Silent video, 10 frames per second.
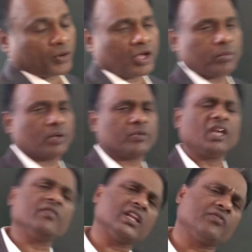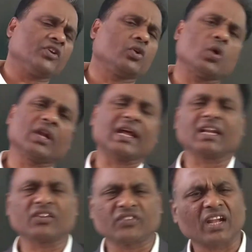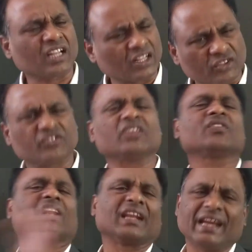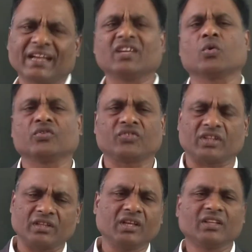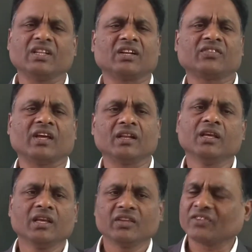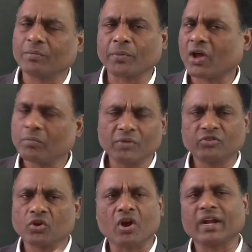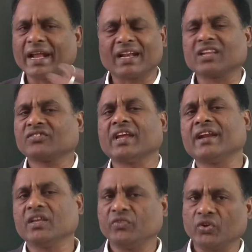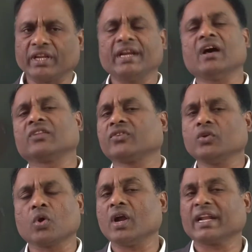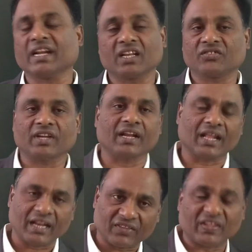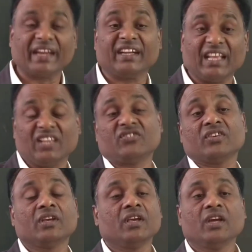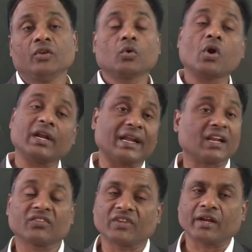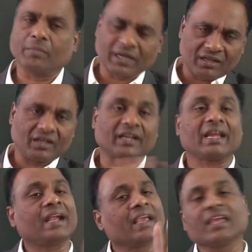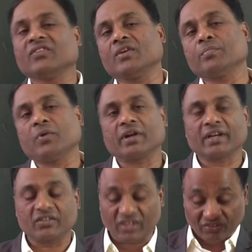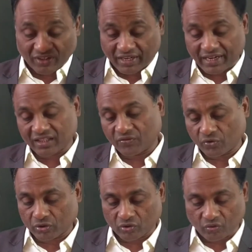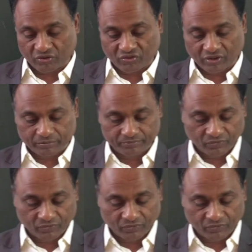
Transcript: problem. Even if you don't understand also, just read the question. That's all. Some problems you can't understand. If you read also, you can't understand. Unless I teach, you can't understand. But reading is important. Just read the fourth question.